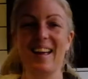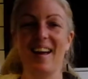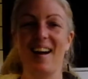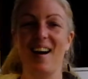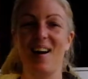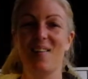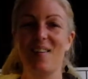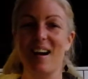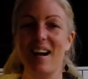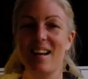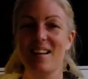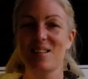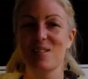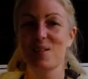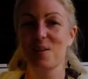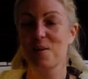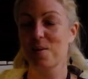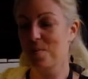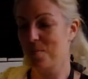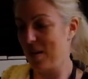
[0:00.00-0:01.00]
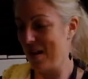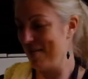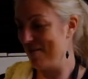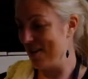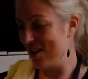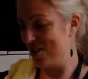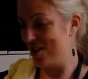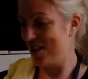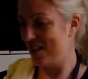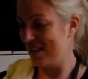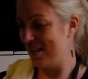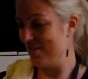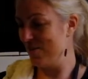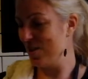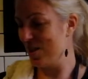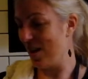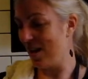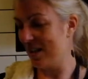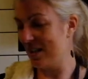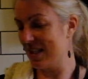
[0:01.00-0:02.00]
All right, so my veggies have
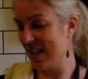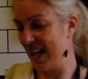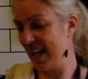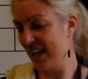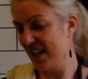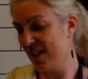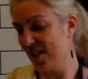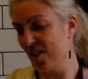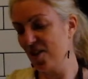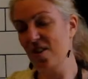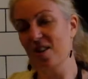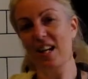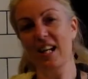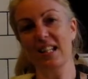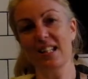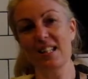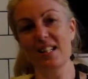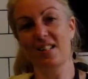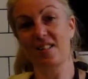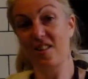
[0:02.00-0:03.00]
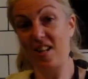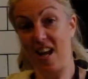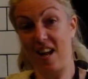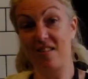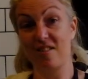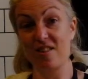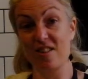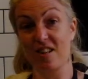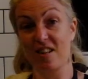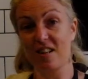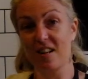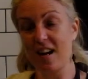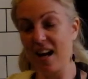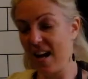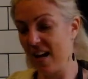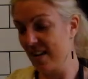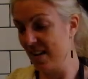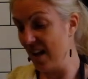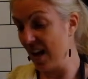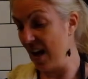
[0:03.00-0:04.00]
sauteed till they're nice and tender,
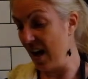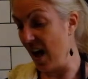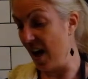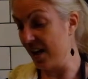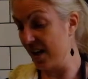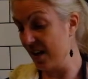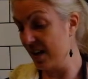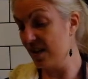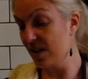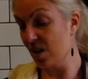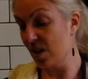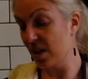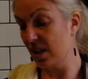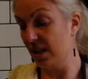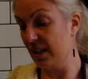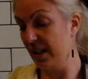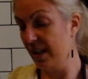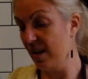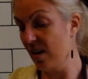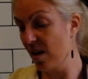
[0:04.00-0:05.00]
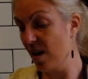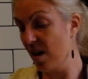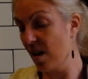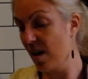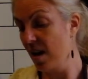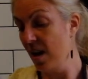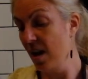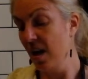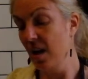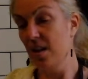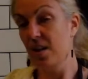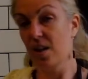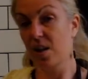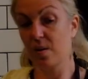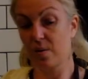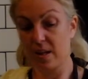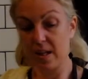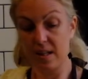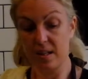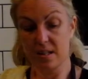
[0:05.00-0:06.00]
and the onions are clear, the
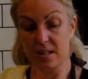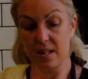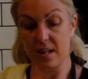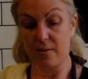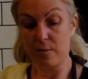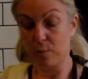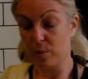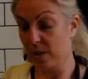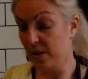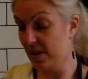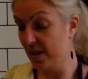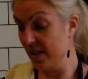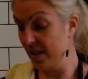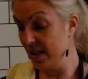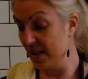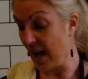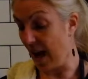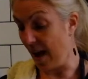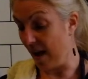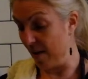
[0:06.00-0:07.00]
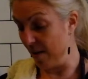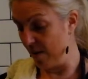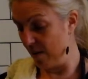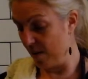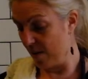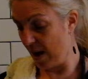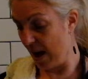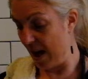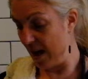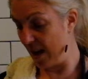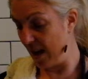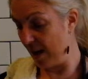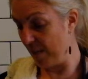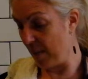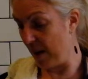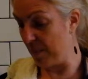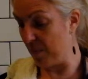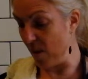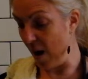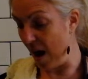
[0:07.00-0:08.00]
greens have wilted down, and
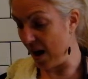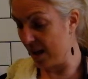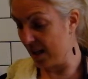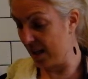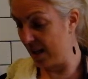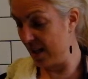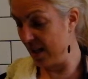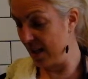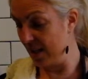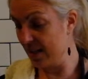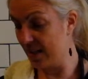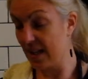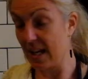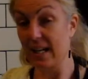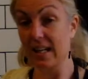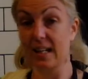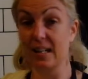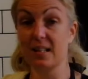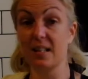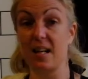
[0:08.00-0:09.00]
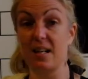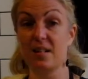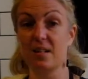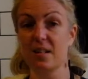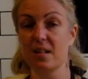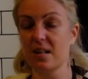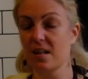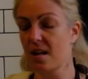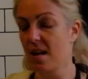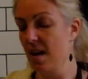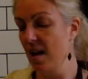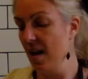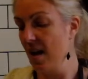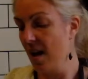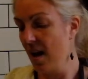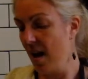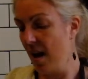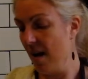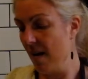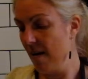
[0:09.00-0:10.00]
my broccoli is getting tender.
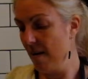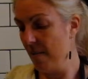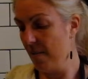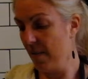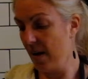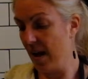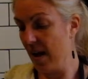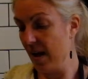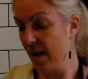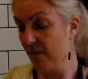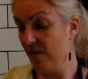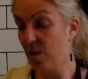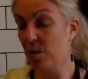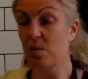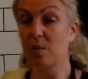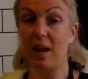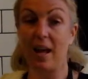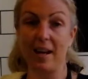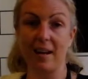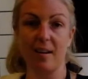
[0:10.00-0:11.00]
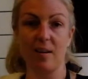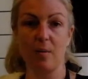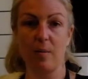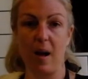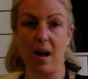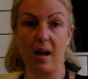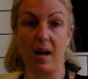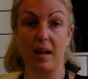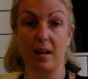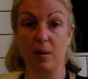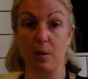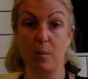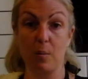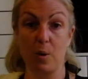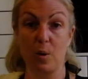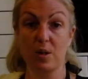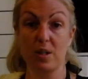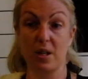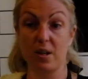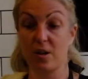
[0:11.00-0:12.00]
And if you like your broccoli a little
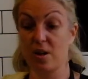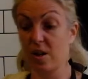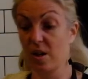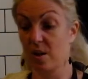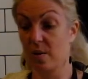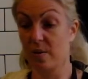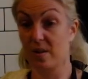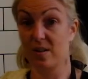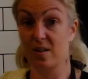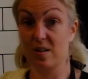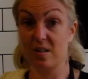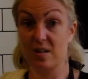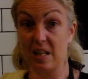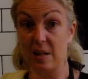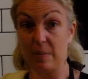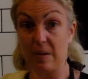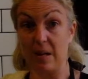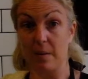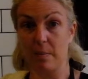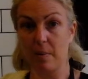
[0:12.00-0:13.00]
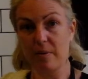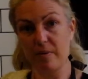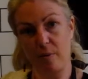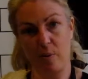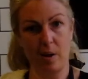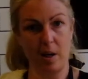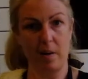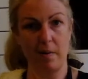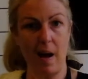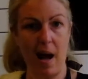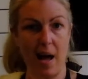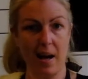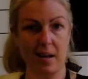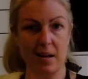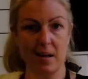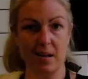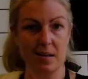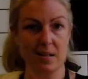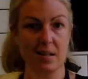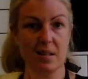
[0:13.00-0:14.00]
more tender, you can always steam it before you add
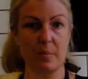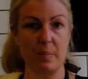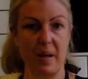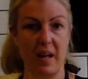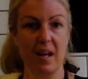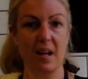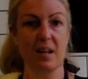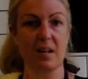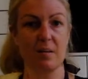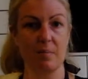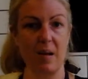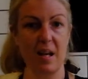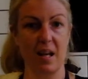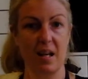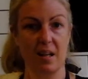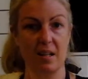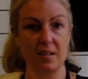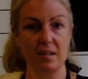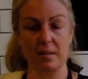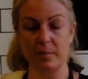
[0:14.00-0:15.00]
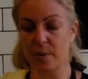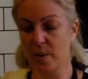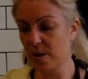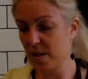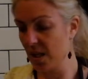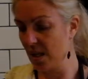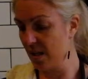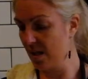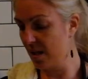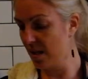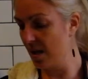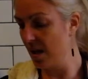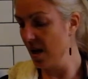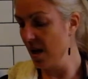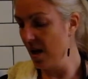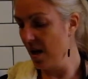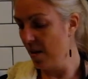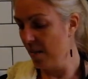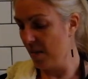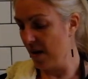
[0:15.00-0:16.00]
it into the pan to make it a little more tender.
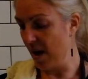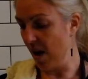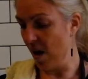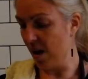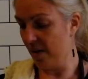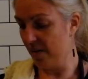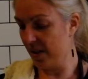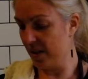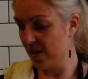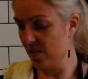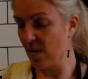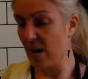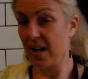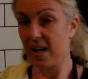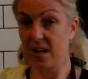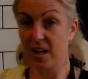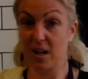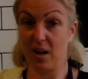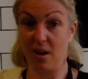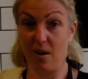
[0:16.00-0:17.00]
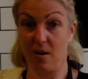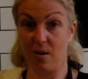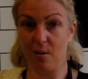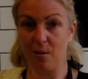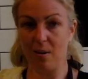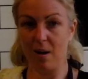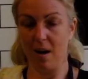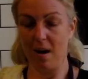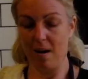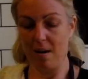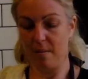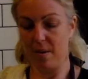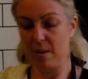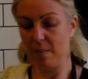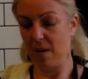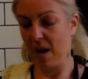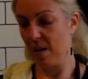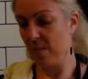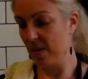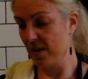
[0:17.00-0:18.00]
But all of it's ready to go, in
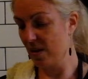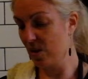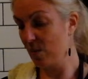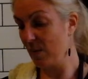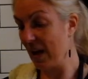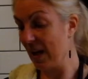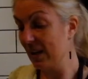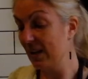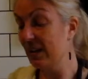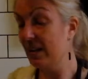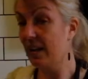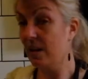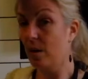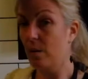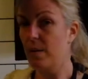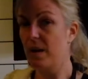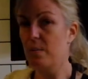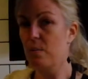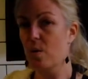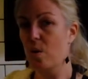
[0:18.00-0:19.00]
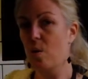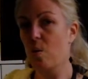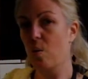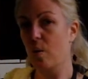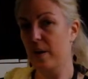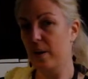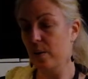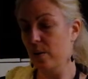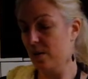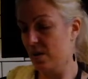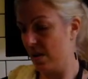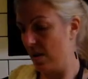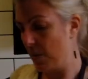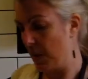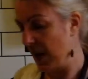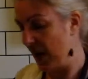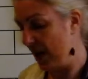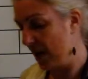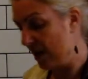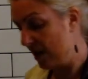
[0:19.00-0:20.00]
my opinion. So I'm adding a little bit more oil to the
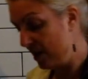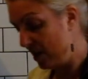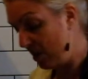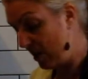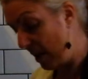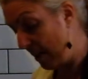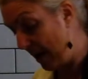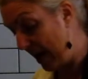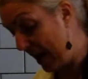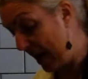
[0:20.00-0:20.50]
pan so that my